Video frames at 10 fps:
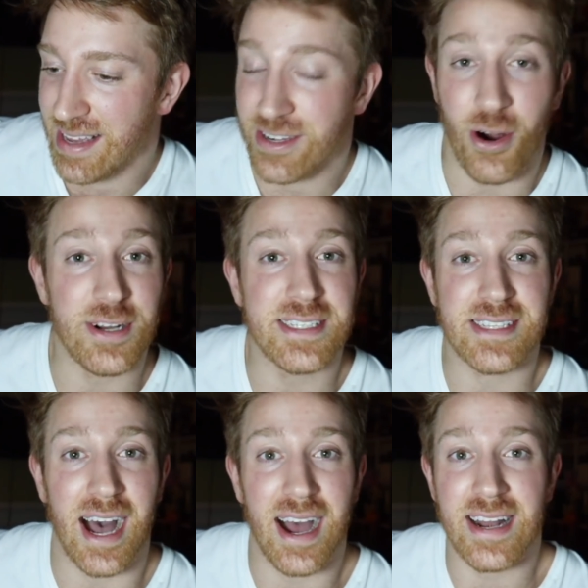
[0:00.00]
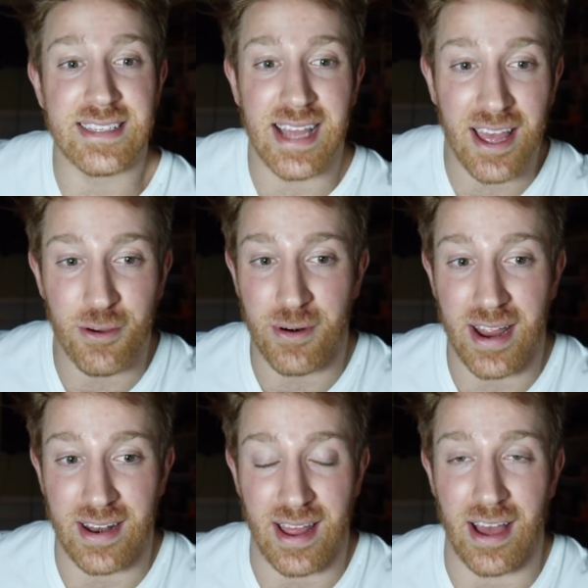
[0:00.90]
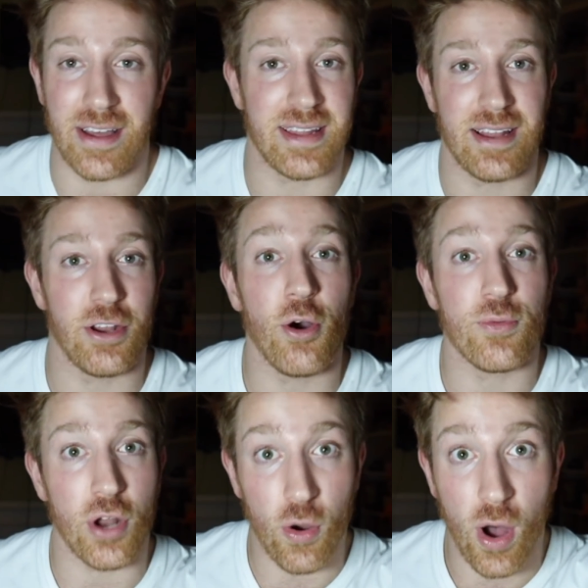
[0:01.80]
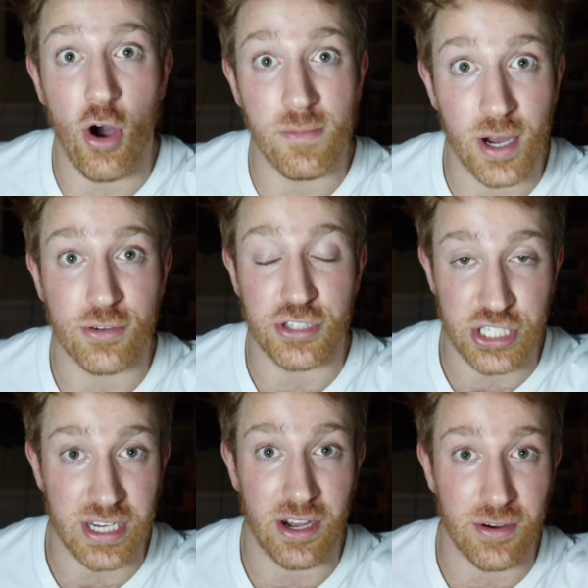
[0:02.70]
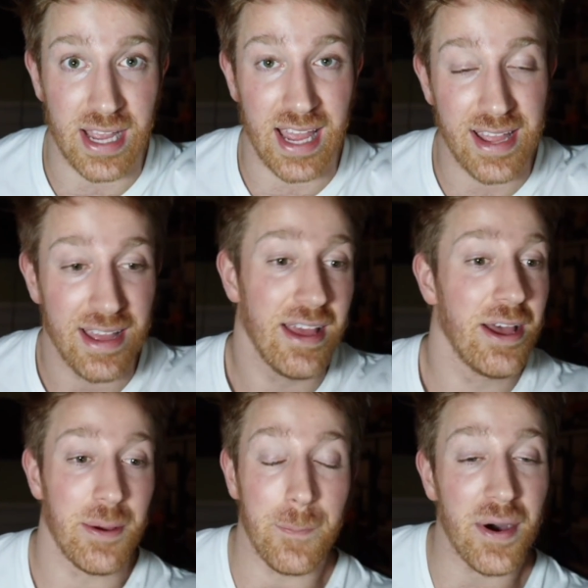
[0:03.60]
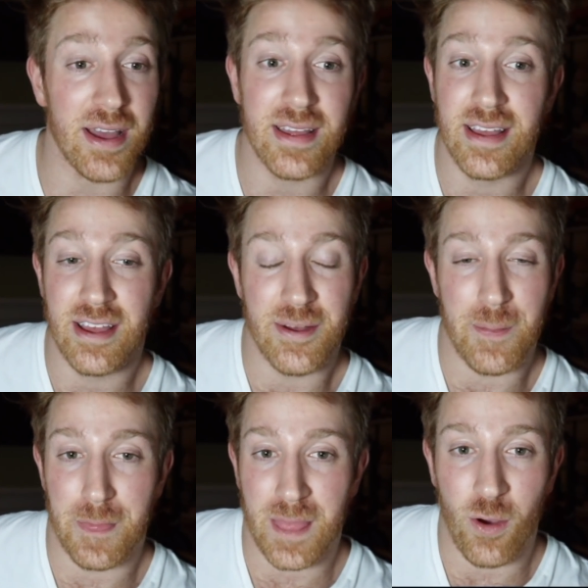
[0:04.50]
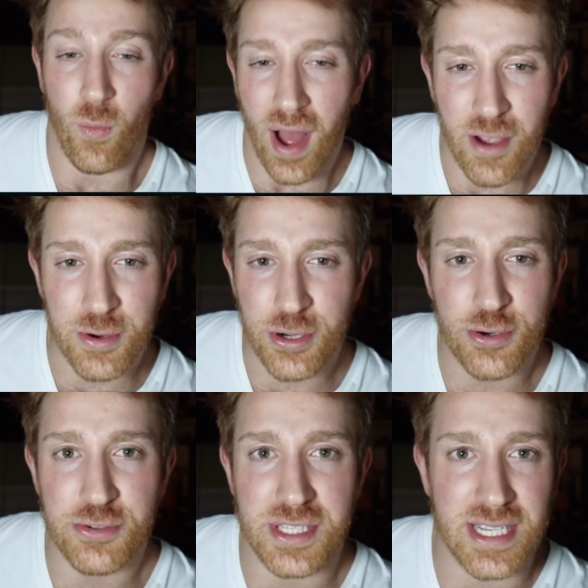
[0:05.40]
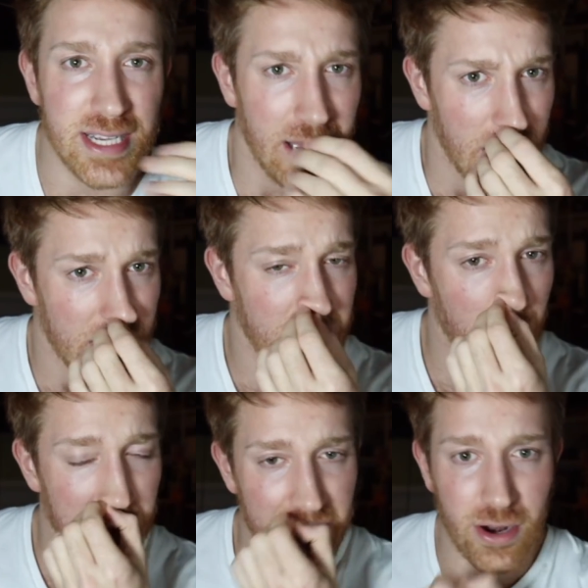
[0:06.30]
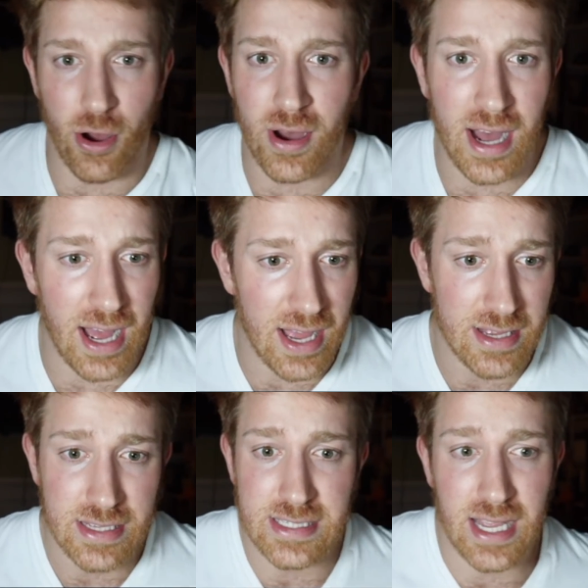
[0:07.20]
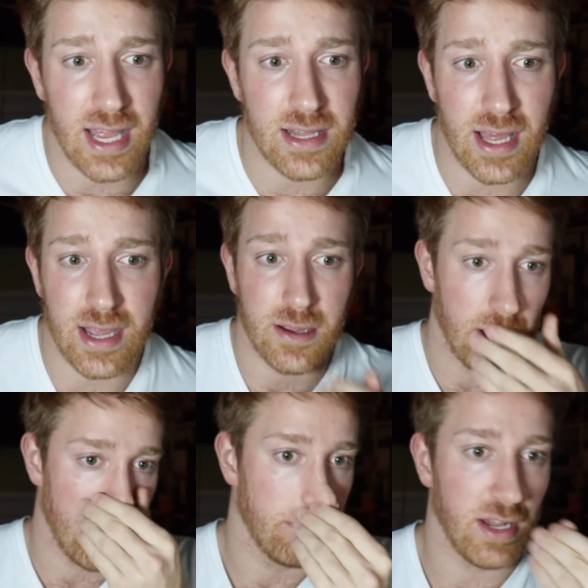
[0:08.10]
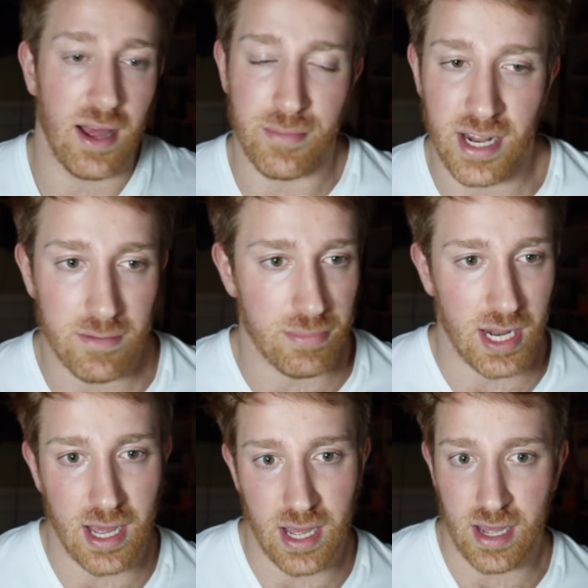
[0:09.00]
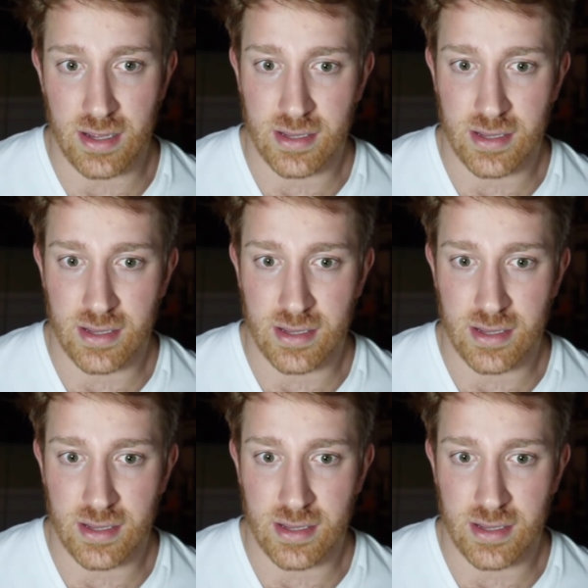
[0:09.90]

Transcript: Carti is hot as hell right now, and that no no homo shit, okay? But why would Uzi come in all hot saying like blah blah blah?